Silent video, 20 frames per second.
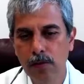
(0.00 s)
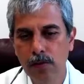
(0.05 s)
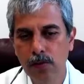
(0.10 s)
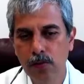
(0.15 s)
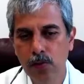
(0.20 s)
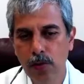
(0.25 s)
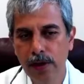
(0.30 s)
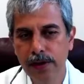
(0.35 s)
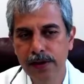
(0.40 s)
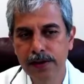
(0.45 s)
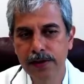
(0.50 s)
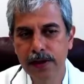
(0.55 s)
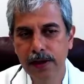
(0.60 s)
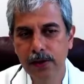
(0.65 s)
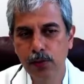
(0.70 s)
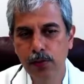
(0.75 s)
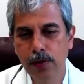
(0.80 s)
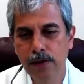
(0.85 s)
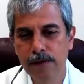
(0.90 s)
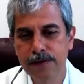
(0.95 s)
one
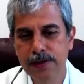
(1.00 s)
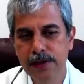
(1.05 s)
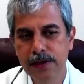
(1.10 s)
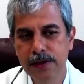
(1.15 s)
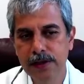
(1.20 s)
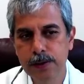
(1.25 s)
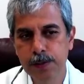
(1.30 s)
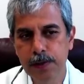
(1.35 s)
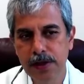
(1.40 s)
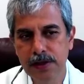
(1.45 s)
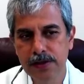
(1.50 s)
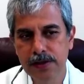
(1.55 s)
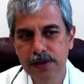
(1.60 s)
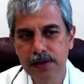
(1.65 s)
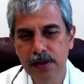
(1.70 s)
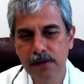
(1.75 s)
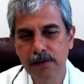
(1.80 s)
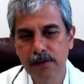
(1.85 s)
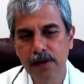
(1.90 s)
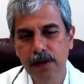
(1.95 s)
thing we have seen is patients
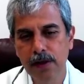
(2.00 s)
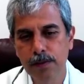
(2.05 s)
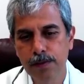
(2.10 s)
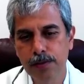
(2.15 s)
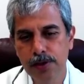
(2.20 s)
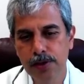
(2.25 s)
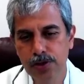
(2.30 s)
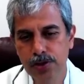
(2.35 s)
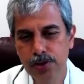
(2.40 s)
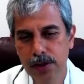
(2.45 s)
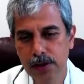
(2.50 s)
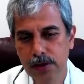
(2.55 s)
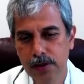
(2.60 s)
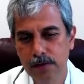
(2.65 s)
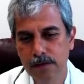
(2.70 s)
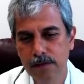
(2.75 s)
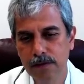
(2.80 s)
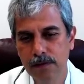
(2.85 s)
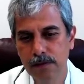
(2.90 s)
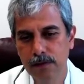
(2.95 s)
are very
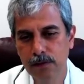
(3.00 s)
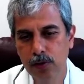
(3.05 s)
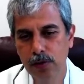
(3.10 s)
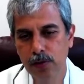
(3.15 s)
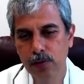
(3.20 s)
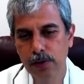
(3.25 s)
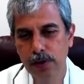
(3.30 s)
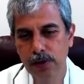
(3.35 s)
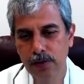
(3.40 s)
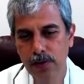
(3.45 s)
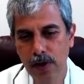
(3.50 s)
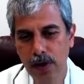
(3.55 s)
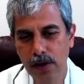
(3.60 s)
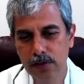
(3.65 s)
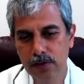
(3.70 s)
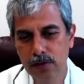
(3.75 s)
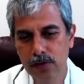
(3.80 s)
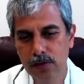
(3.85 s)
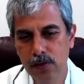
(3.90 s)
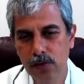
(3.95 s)
appreciative what we are trying
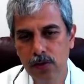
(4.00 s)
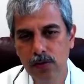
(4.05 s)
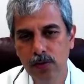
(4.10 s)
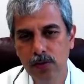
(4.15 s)
to do.